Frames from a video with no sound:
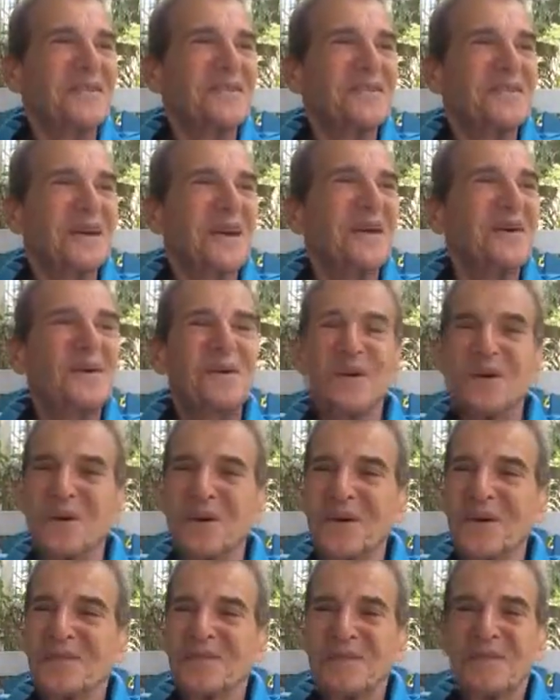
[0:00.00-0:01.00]
stay
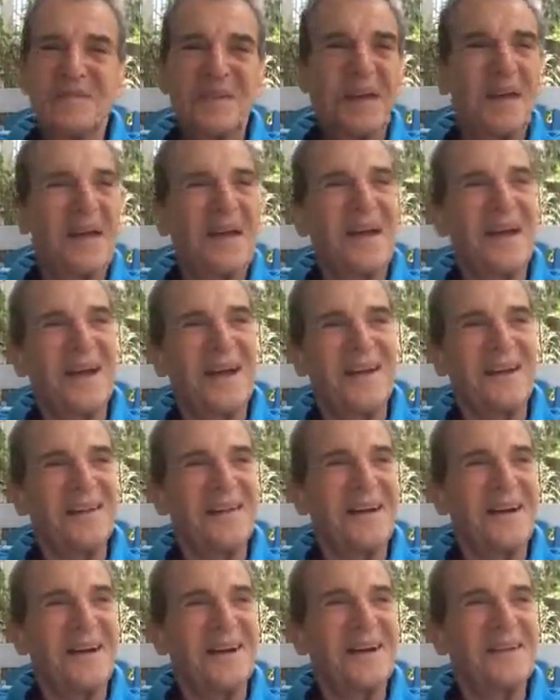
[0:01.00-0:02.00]
cool,
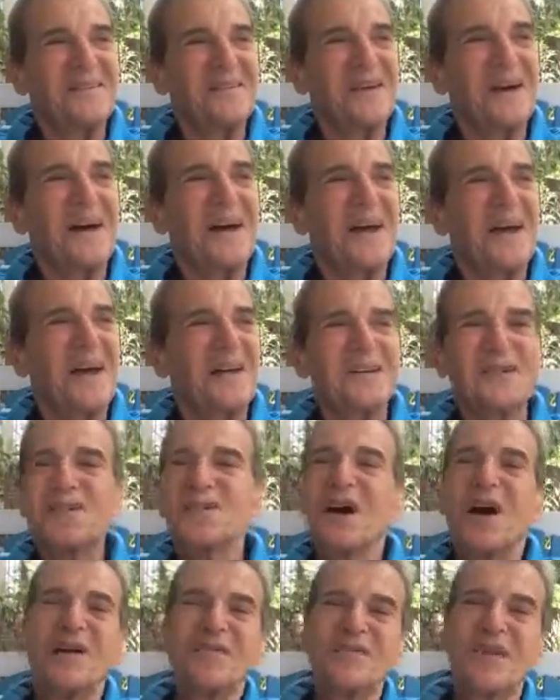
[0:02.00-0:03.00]
and I had a
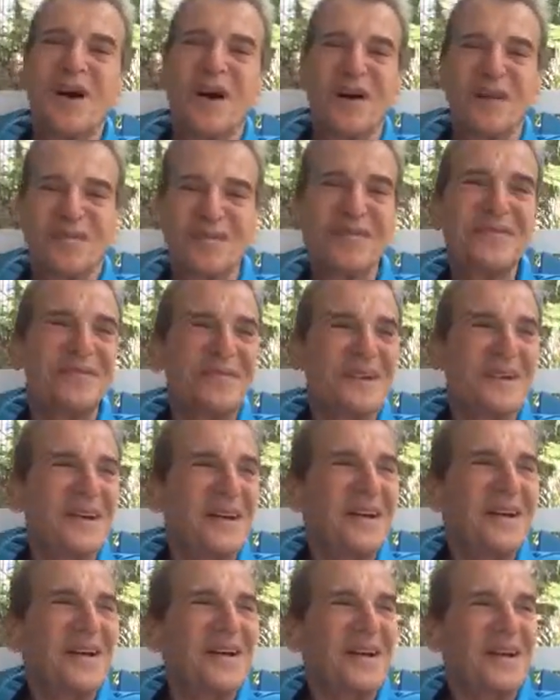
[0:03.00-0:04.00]
soft off,
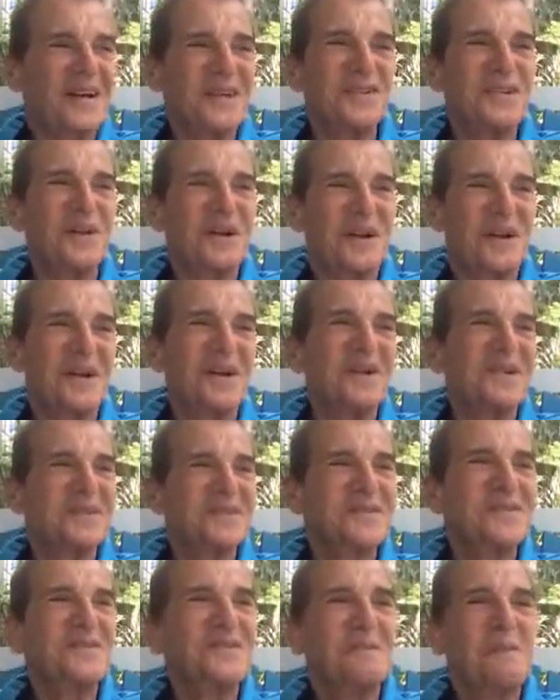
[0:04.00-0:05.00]
is what it is.
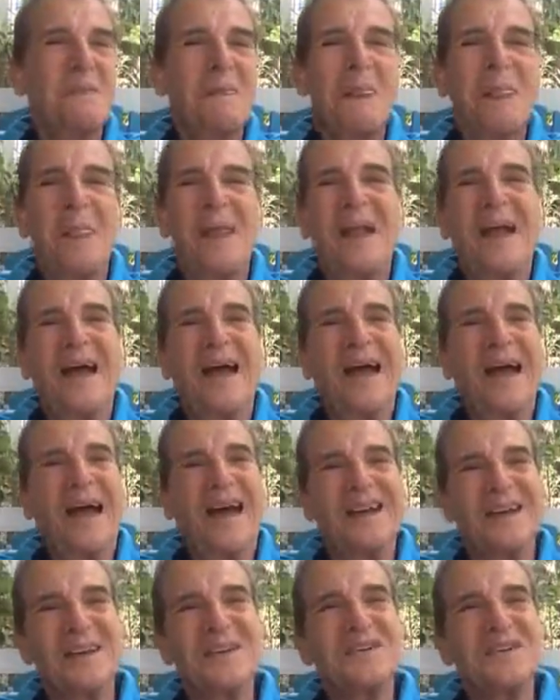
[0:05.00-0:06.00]

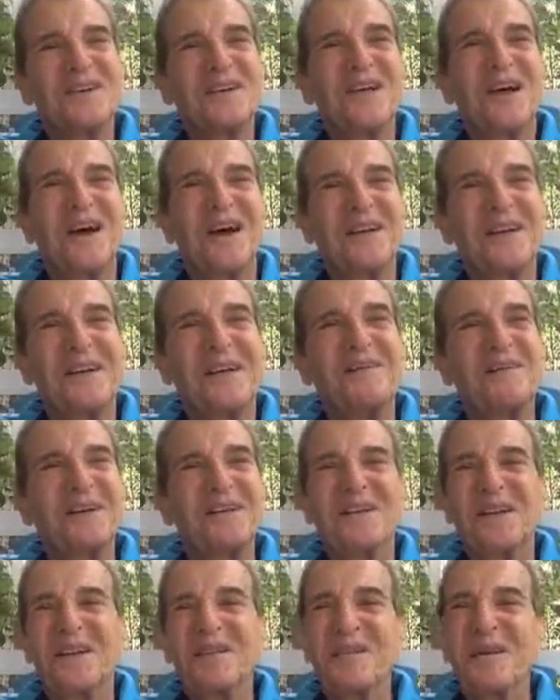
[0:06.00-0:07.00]
Listen, let
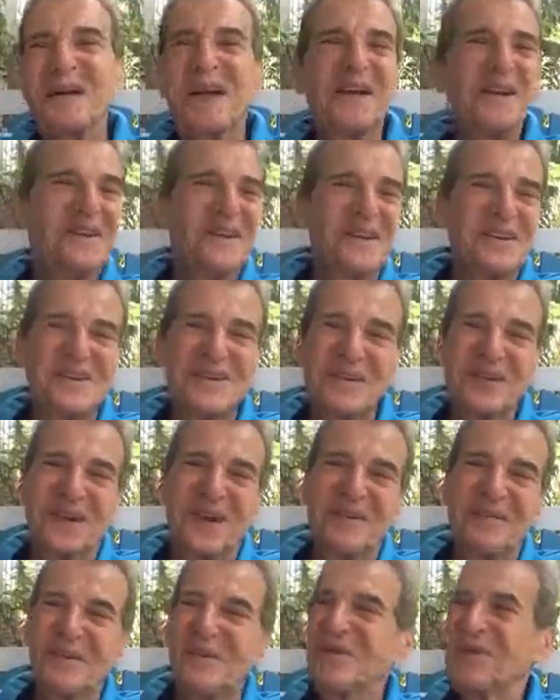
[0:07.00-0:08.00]
me end this, all
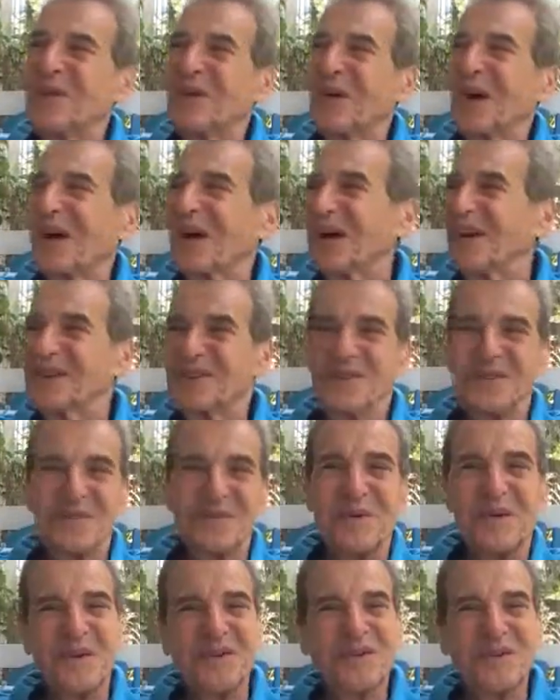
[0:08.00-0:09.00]
right, before I get into
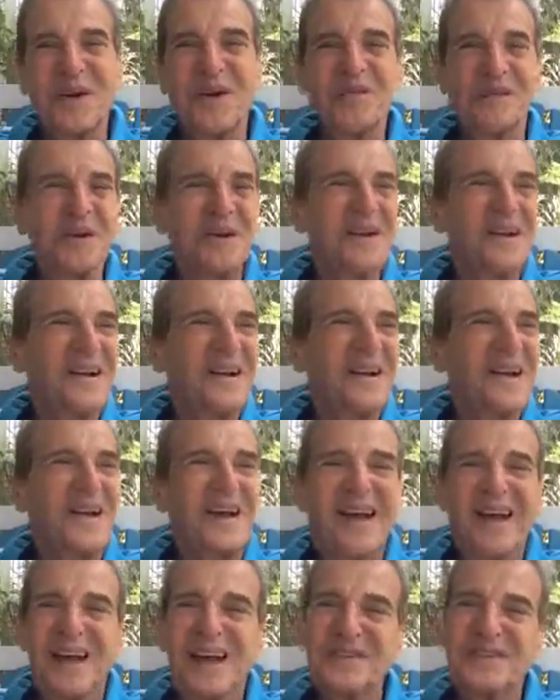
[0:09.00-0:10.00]
more trouble.
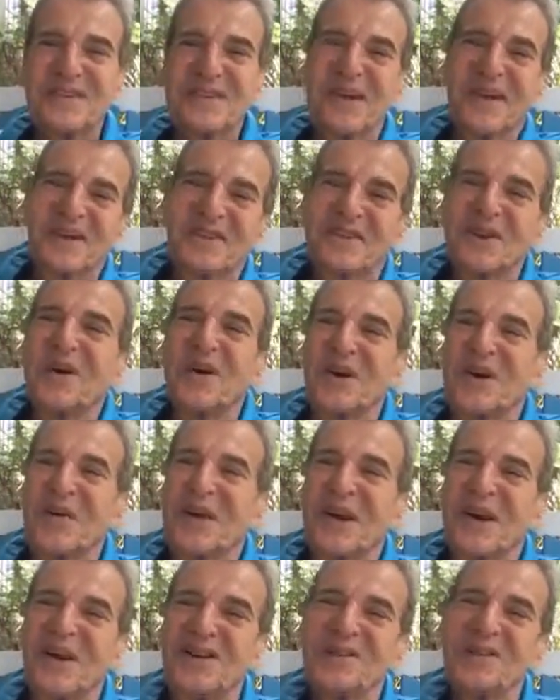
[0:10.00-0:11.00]
It's a
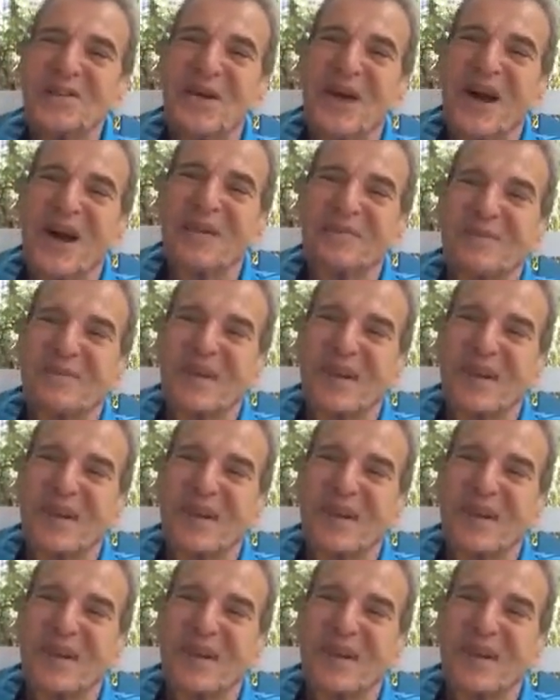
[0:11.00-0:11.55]
Joeyreynoldsrap.